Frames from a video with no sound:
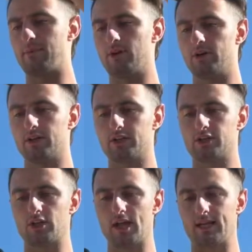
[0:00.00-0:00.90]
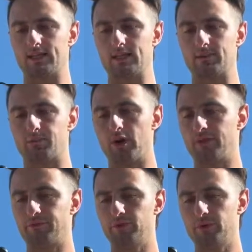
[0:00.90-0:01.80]
hooks, check the
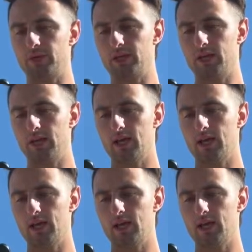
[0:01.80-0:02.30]
brake fluid.